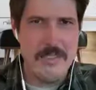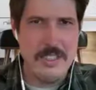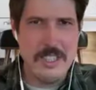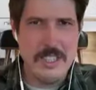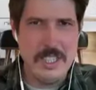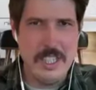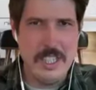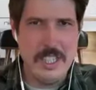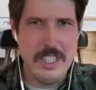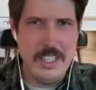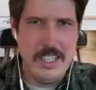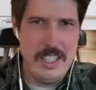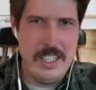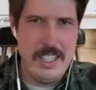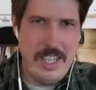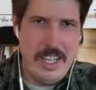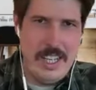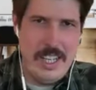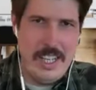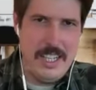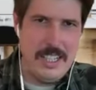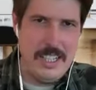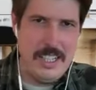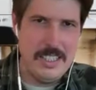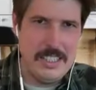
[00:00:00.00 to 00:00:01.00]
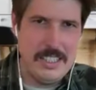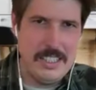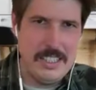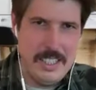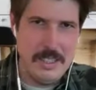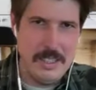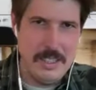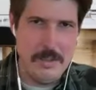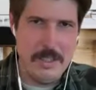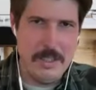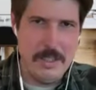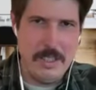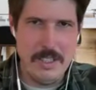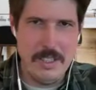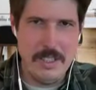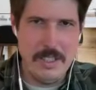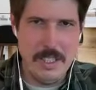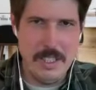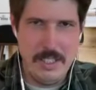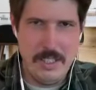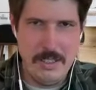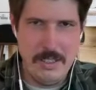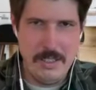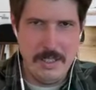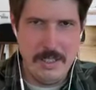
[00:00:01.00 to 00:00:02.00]
Charlie, I'll send this one over to
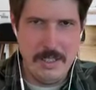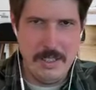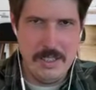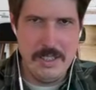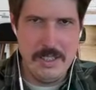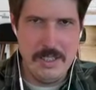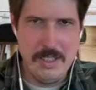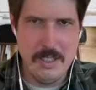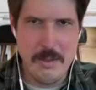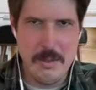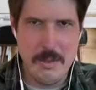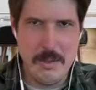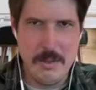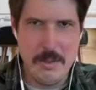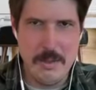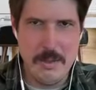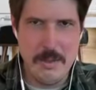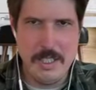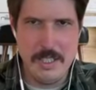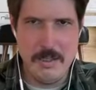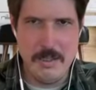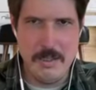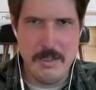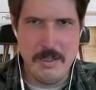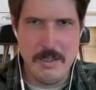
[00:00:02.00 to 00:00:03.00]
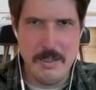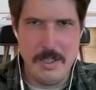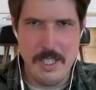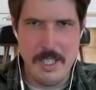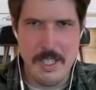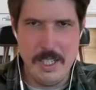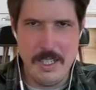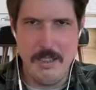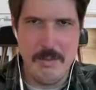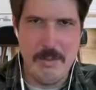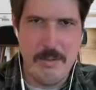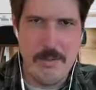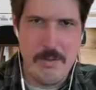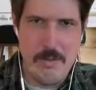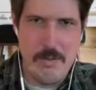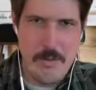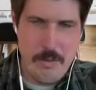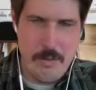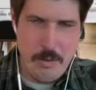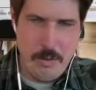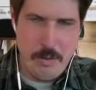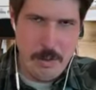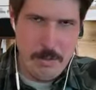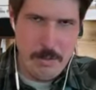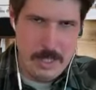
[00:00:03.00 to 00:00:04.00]
you. This is a question around,
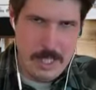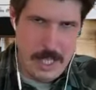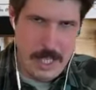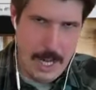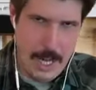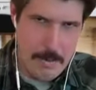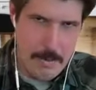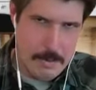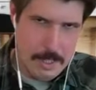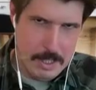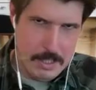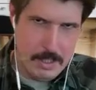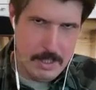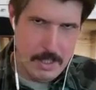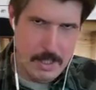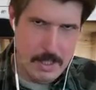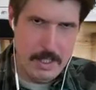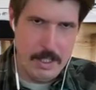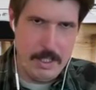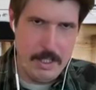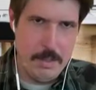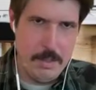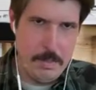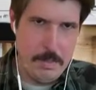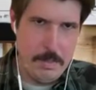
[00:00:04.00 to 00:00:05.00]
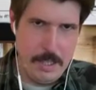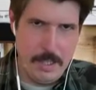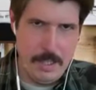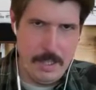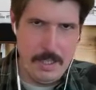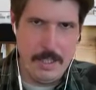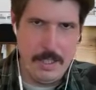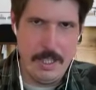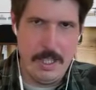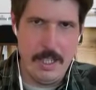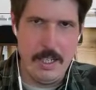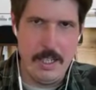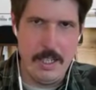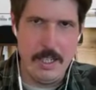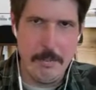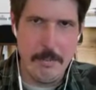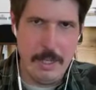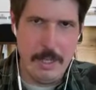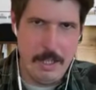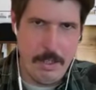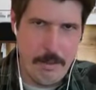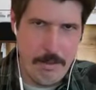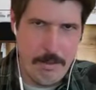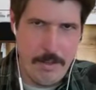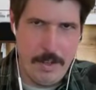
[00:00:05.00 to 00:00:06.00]
Form's cabinets are European. They are
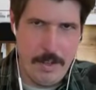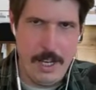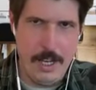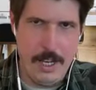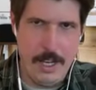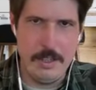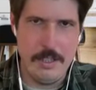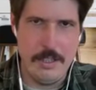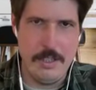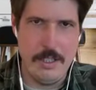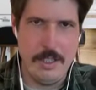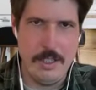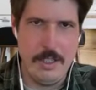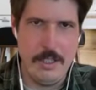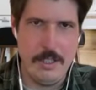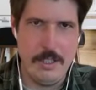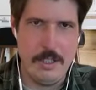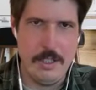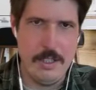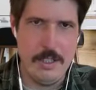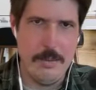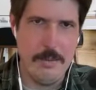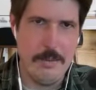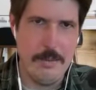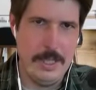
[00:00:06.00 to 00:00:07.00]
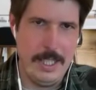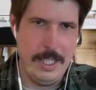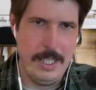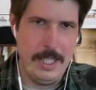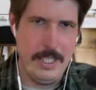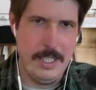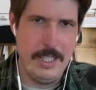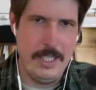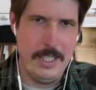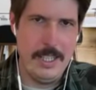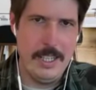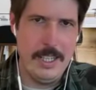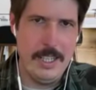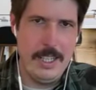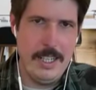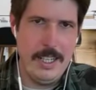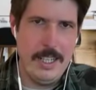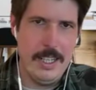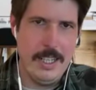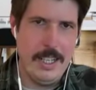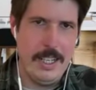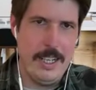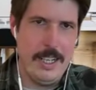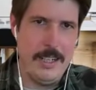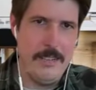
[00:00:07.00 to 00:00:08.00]
manufactured in Germany.
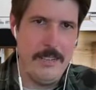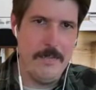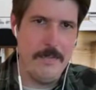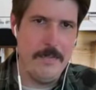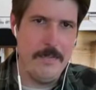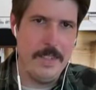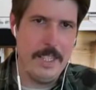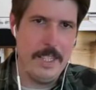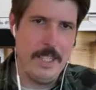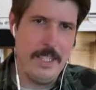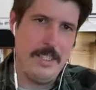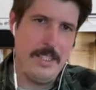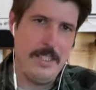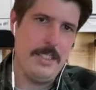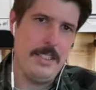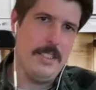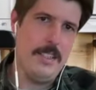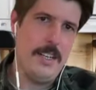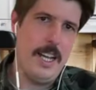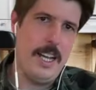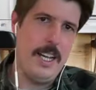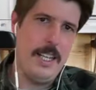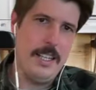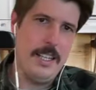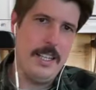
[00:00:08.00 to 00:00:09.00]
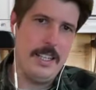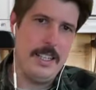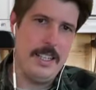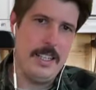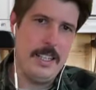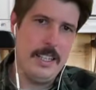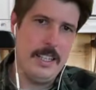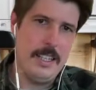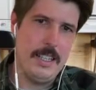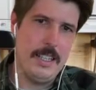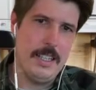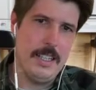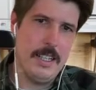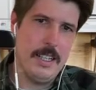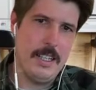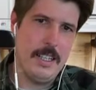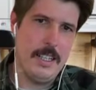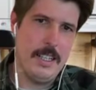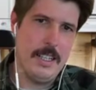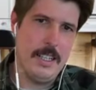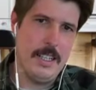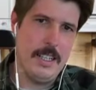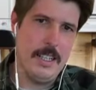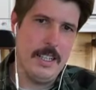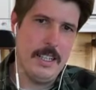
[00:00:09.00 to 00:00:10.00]
Is there anything
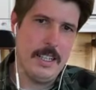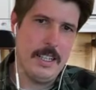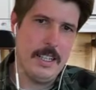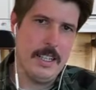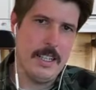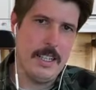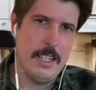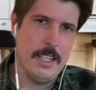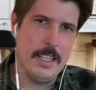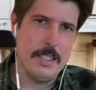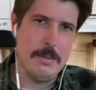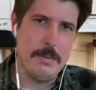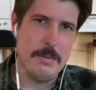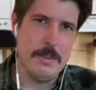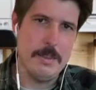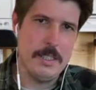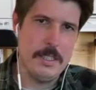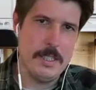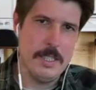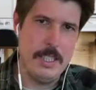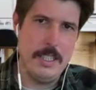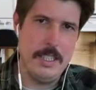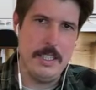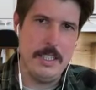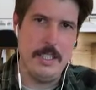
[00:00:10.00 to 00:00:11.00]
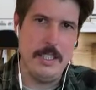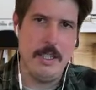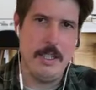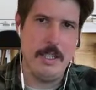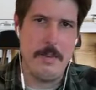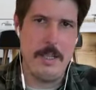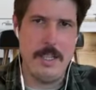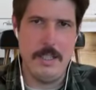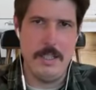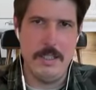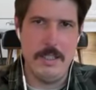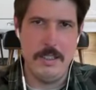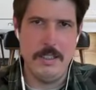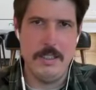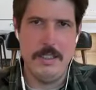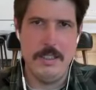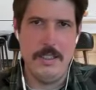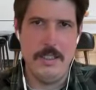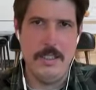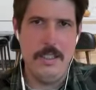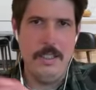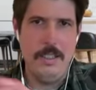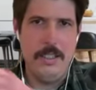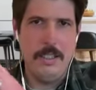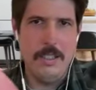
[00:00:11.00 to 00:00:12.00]
customers need to know about
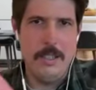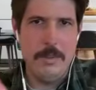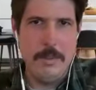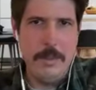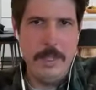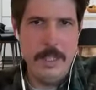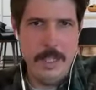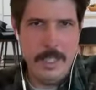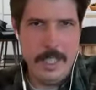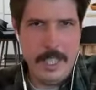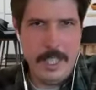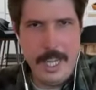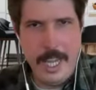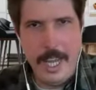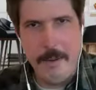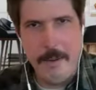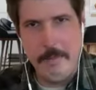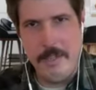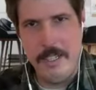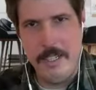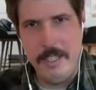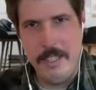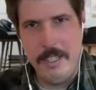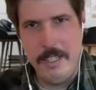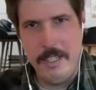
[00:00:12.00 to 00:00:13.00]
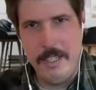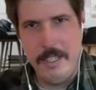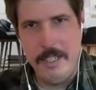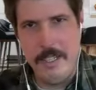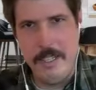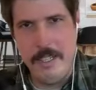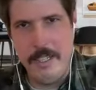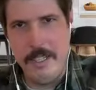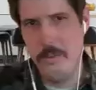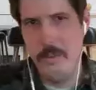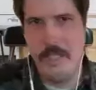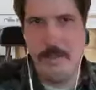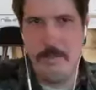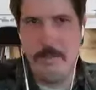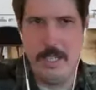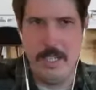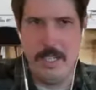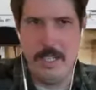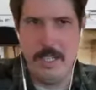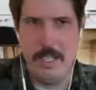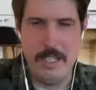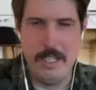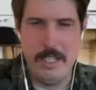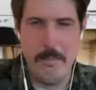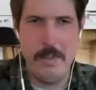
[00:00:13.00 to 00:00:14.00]
European cabinets with
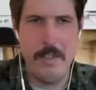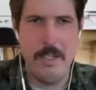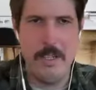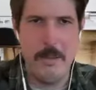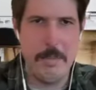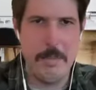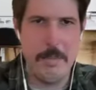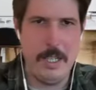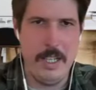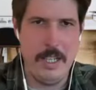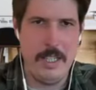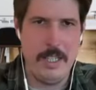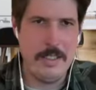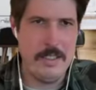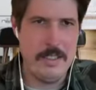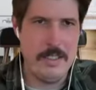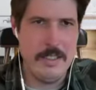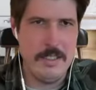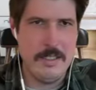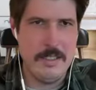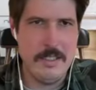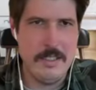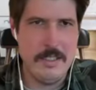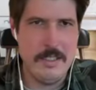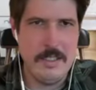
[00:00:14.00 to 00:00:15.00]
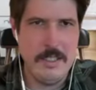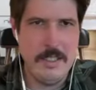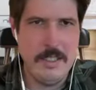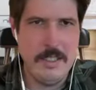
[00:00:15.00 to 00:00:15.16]
American appliances?